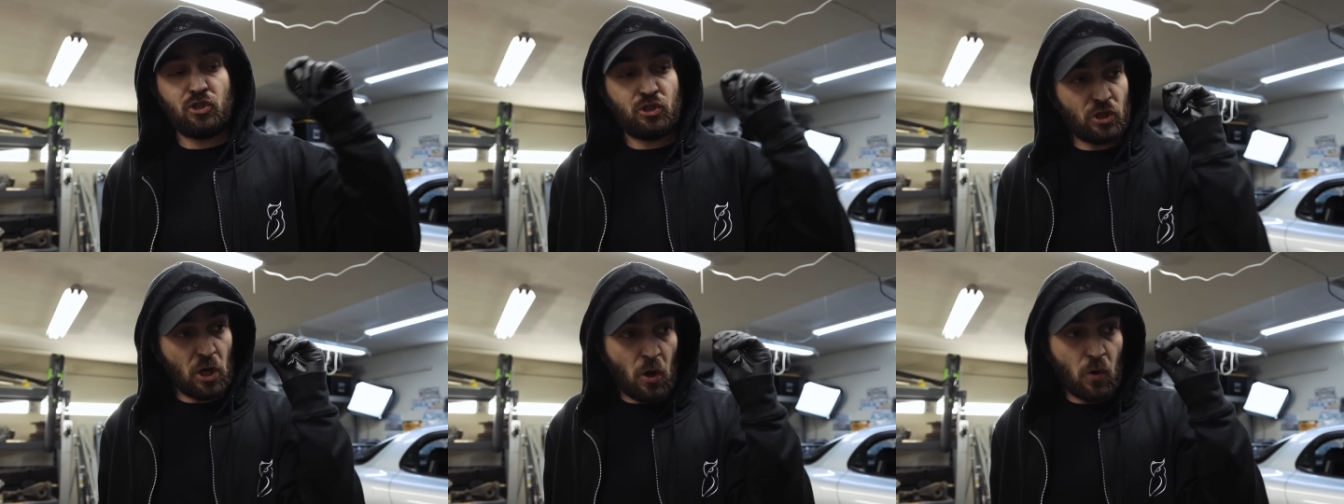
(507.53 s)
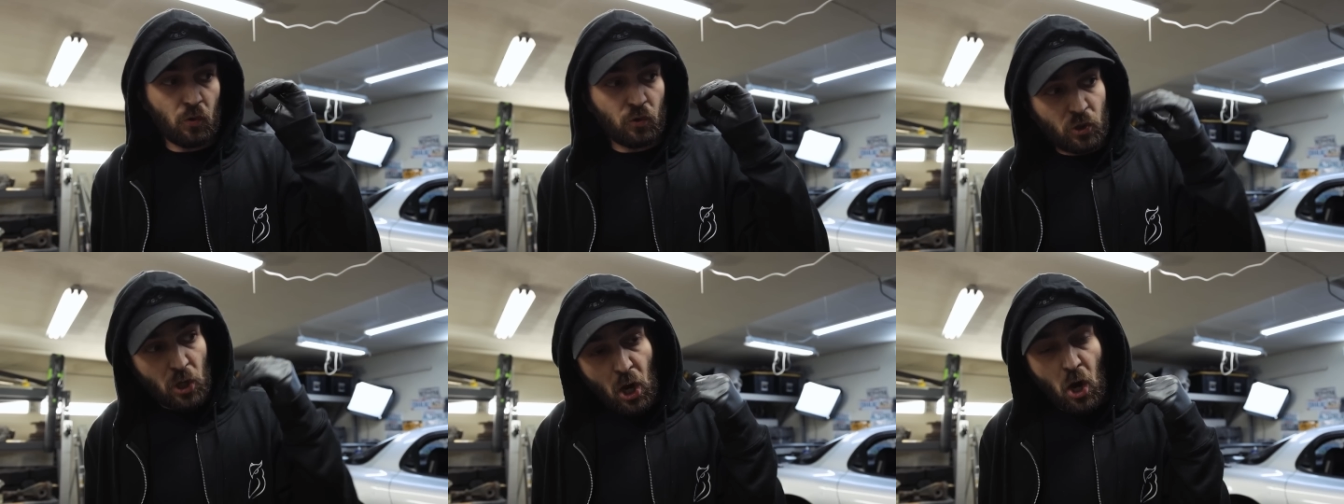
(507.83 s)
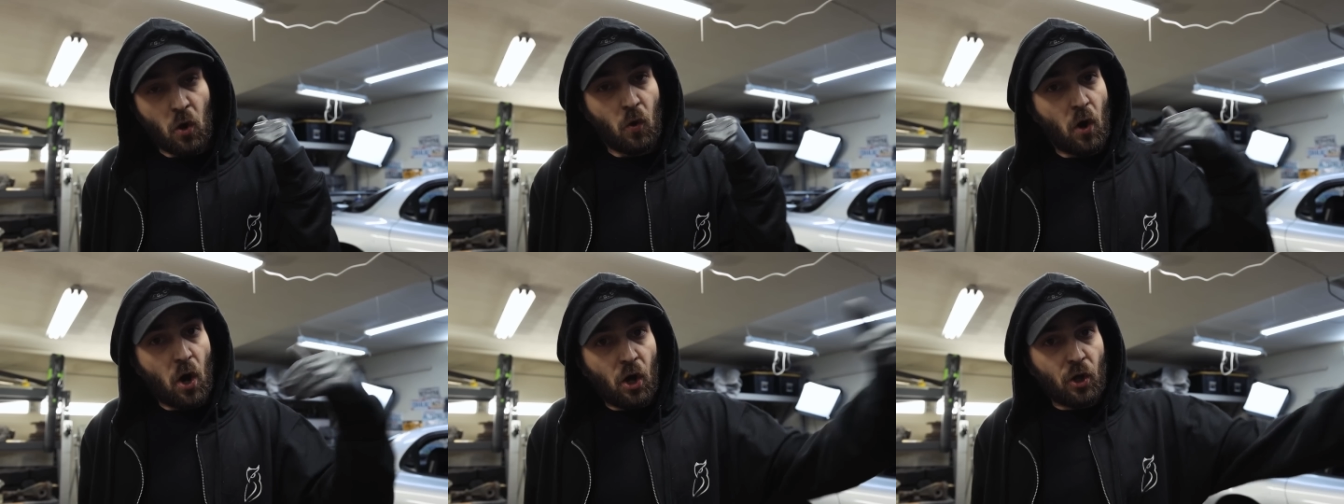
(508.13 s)
don't
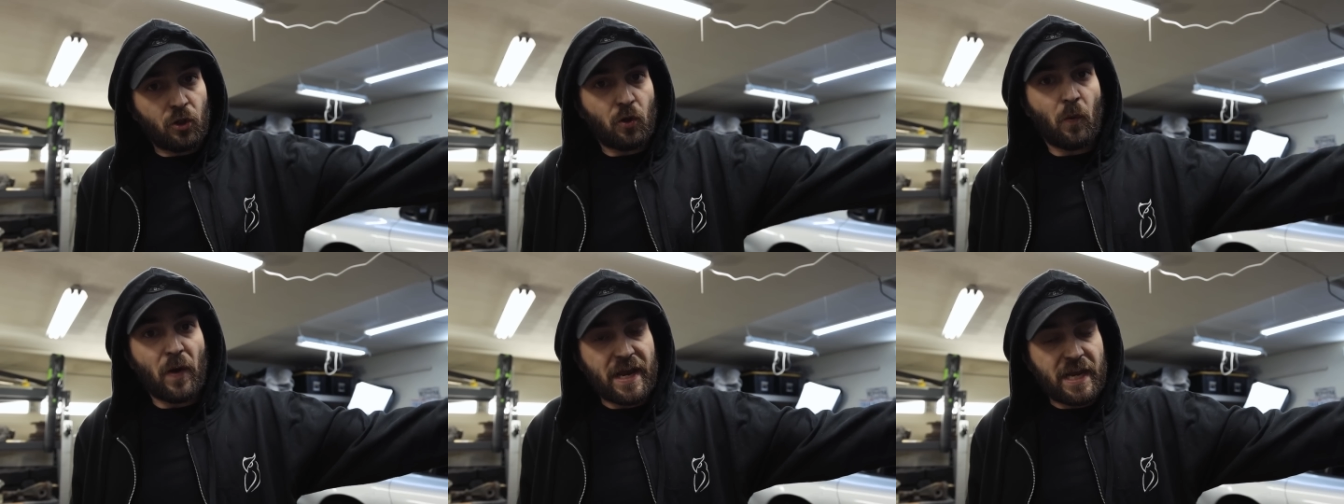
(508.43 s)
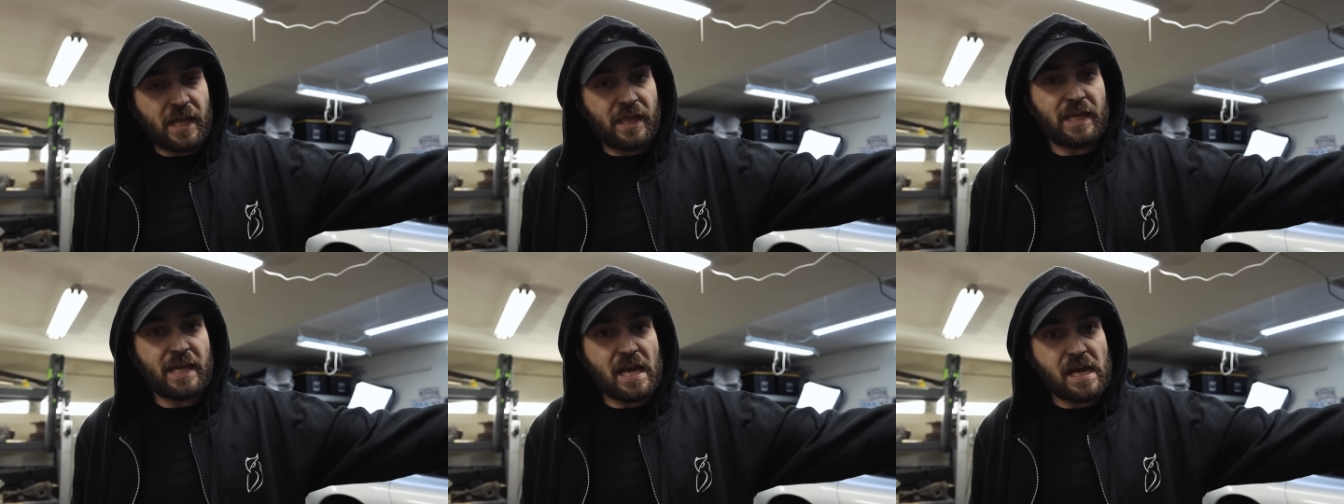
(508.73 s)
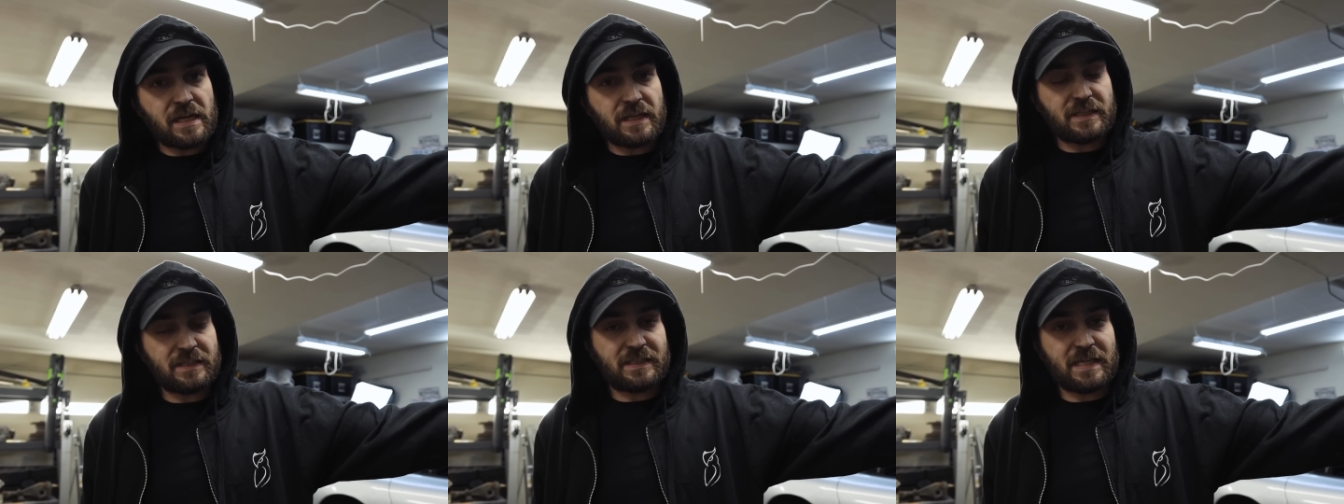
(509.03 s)
go all the way to the
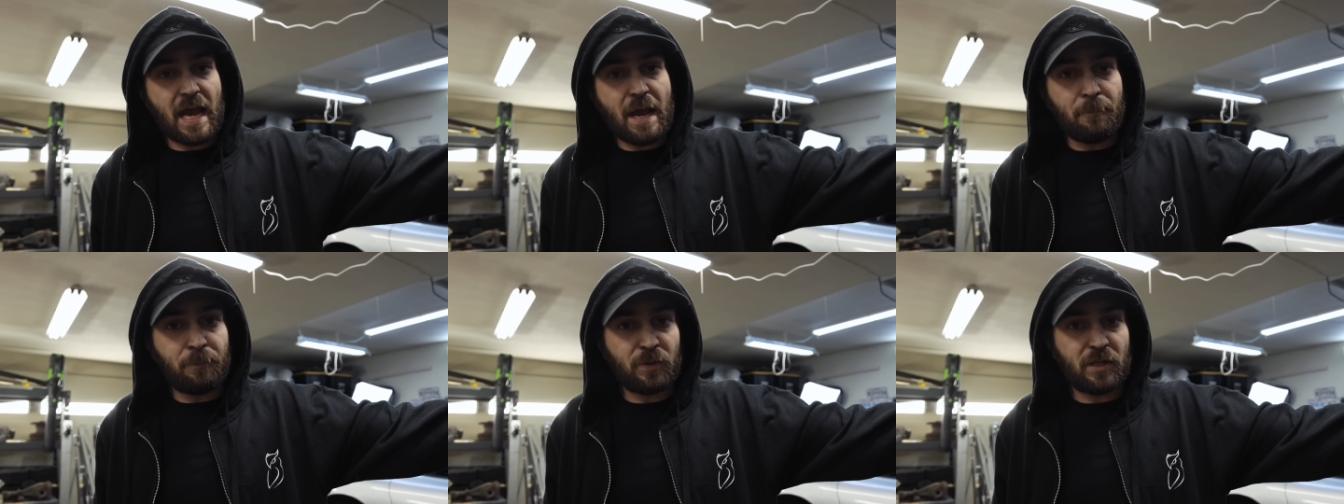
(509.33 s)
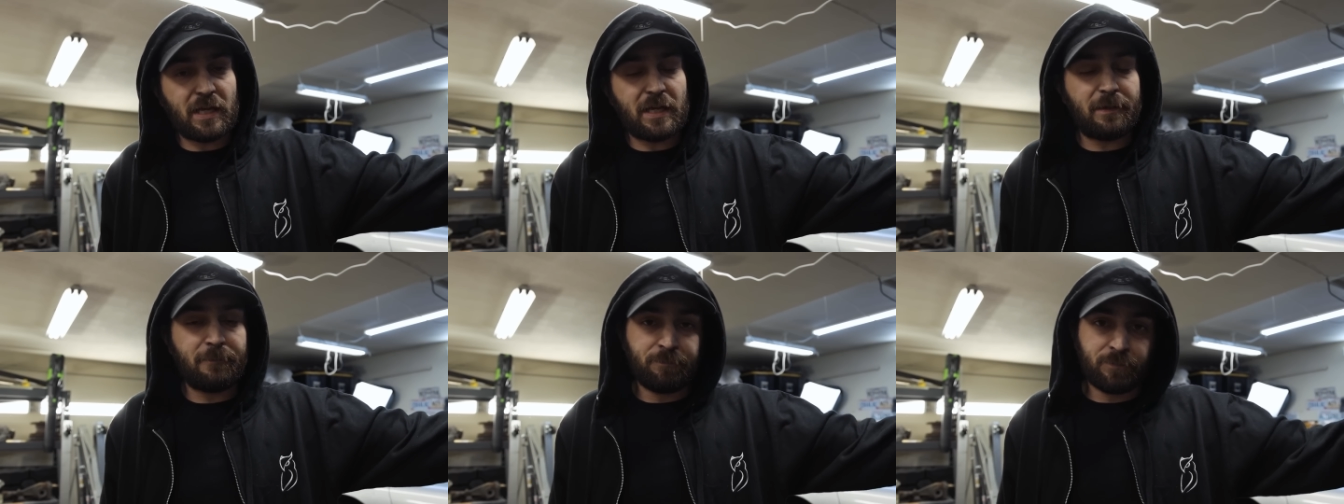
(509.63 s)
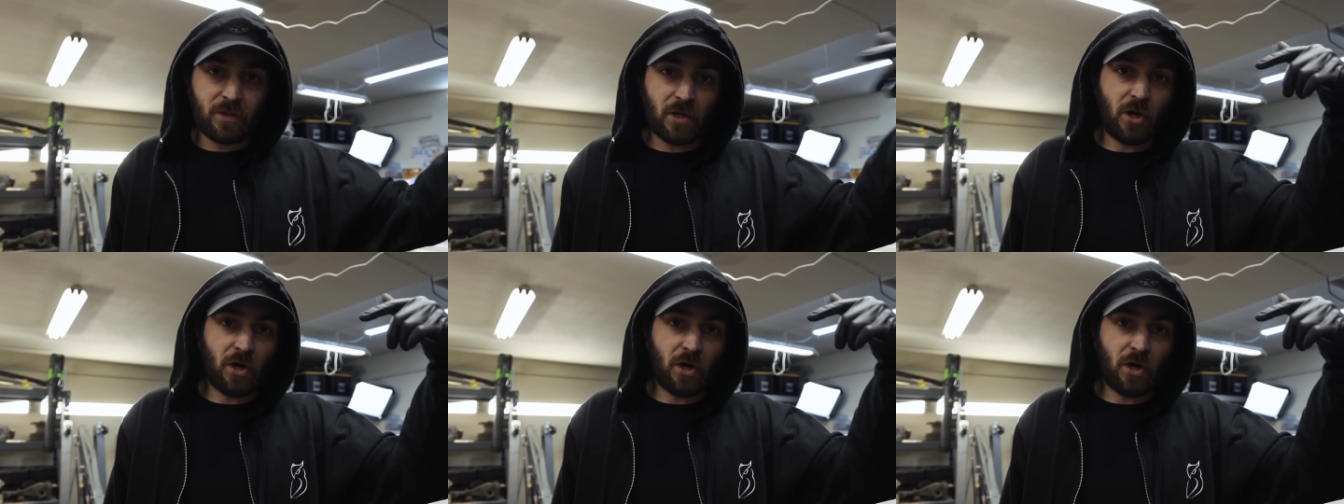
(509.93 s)
end of the template,